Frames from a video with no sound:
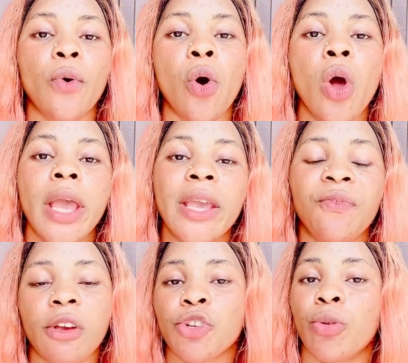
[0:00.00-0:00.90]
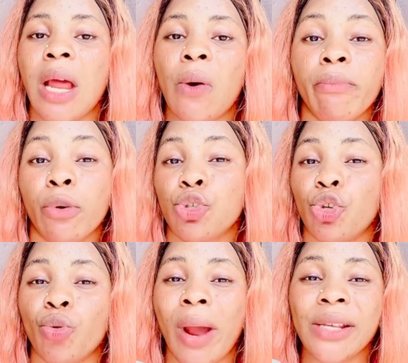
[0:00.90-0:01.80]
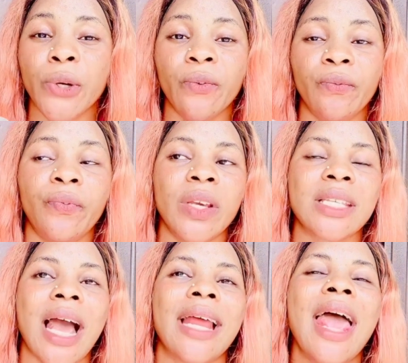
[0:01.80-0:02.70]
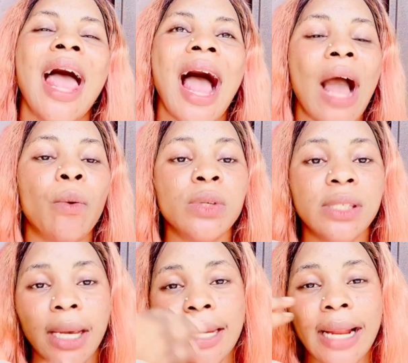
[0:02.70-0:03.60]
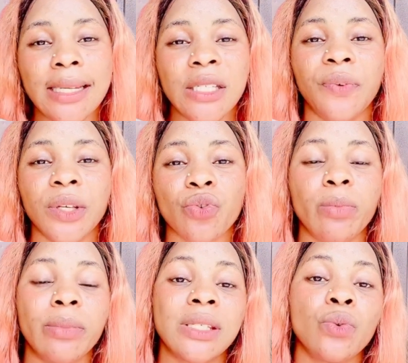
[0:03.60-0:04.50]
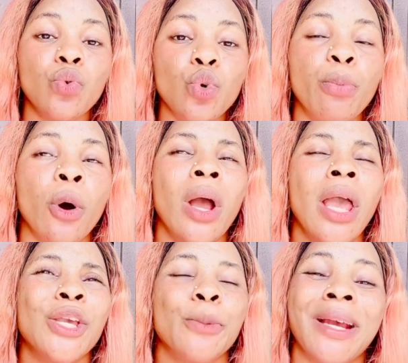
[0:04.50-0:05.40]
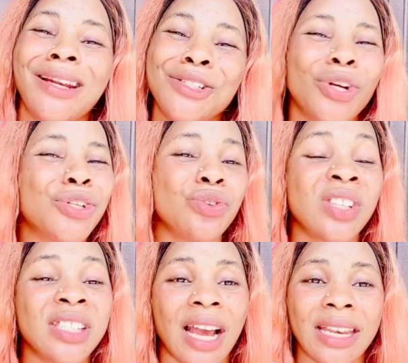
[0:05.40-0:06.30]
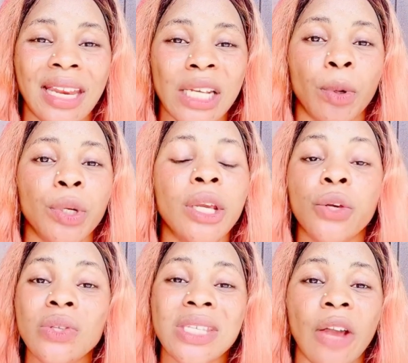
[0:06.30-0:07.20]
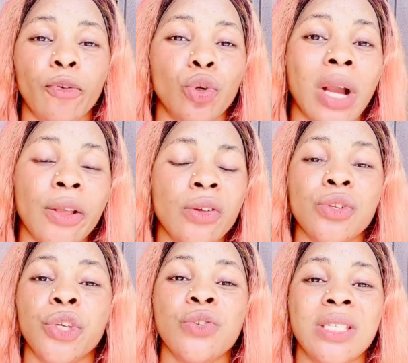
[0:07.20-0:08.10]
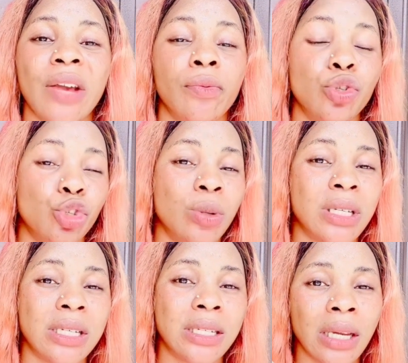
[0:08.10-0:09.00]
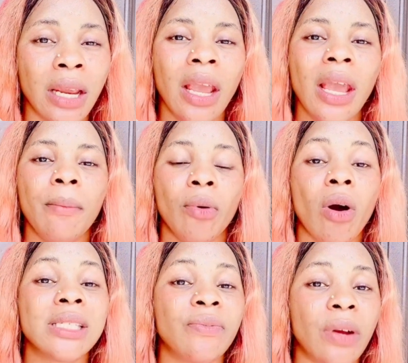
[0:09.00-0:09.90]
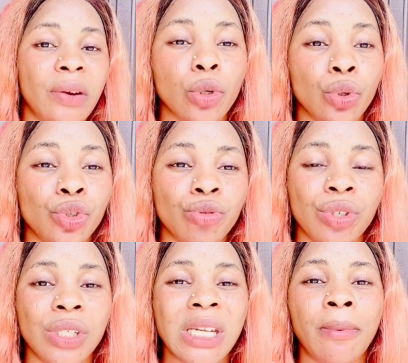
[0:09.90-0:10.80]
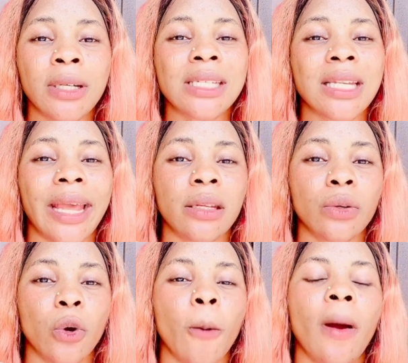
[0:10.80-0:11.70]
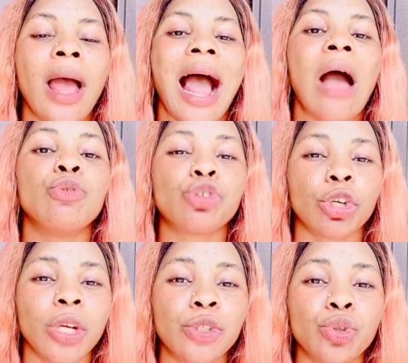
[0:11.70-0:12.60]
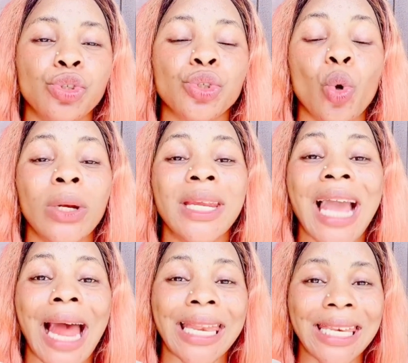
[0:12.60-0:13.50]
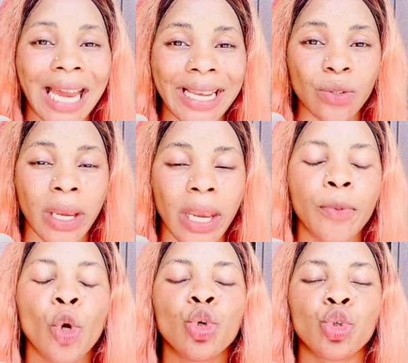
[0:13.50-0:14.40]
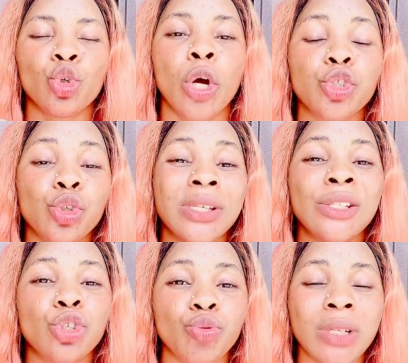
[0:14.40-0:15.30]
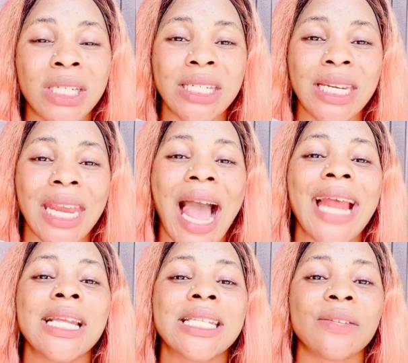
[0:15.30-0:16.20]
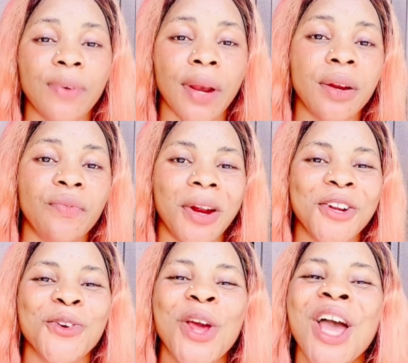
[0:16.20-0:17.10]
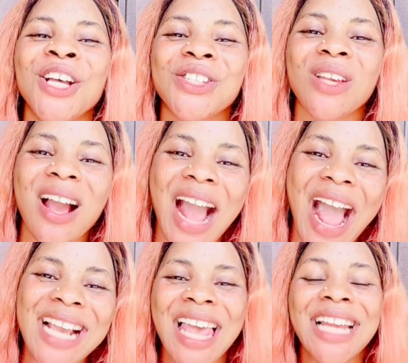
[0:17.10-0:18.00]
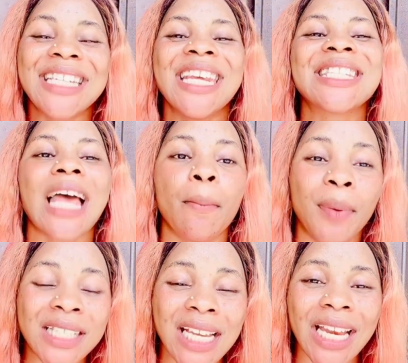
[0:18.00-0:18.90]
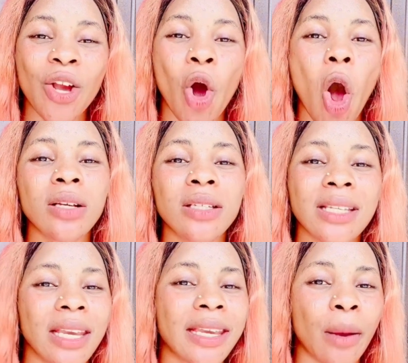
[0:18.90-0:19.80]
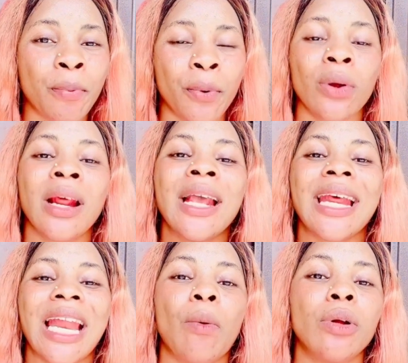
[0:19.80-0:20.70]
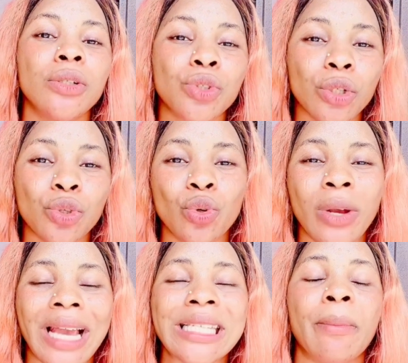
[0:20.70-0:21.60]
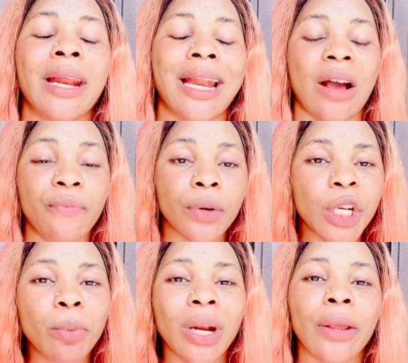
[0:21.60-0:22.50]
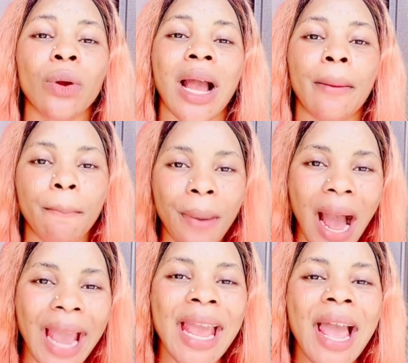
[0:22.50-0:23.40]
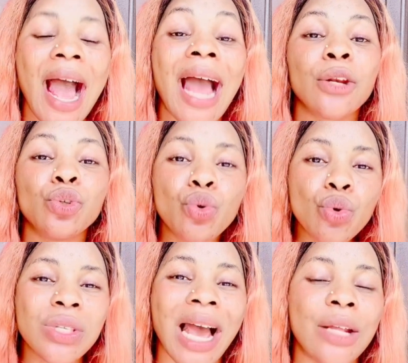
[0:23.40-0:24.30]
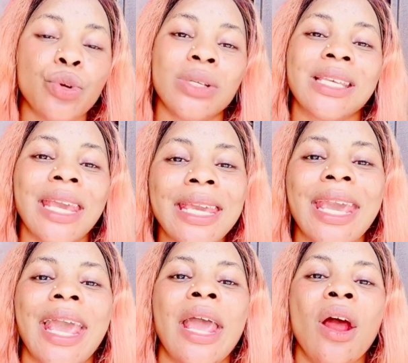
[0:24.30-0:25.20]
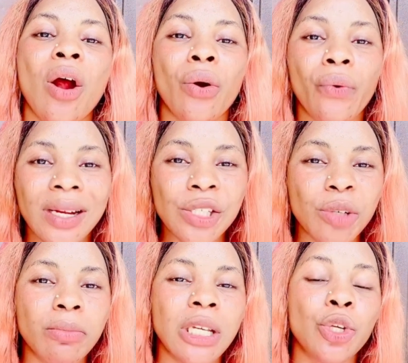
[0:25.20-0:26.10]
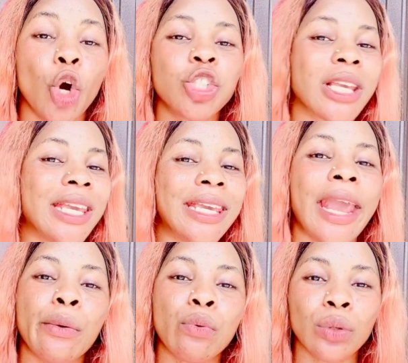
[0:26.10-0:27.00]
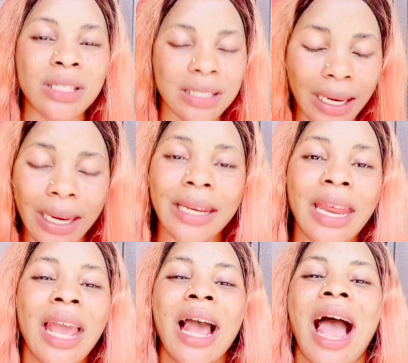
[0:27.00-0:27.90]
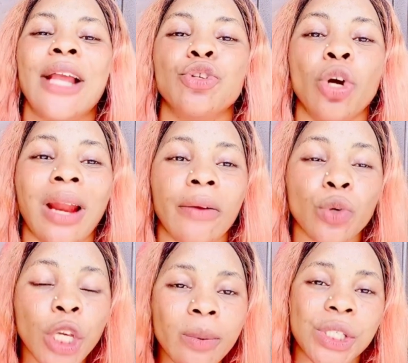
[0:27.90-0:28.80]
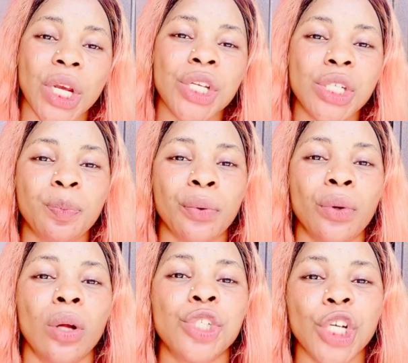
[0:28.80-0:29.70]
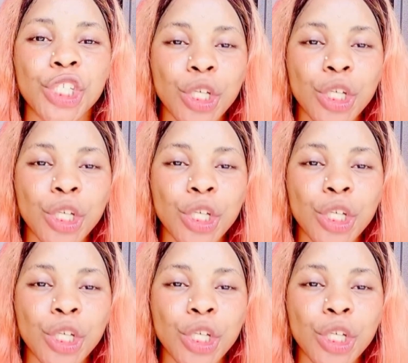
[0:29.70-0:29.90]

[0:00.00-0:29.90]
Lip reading: for a face cream that will moisturize your face. And I will say that this face cream is good, but you better just use it at night. But the Q7, you can use the Q7 during the day, because it's a very to use during the day. But this lighting up, I will suggest use it only at night. Okay, do not use it during the day, and it's very good. So guys, these are basically all the skincare products that I want to talk to you guys about that are affordable, that you can buy and use as your skincare regimen, your skincare routine, and you don't have to keep changing product.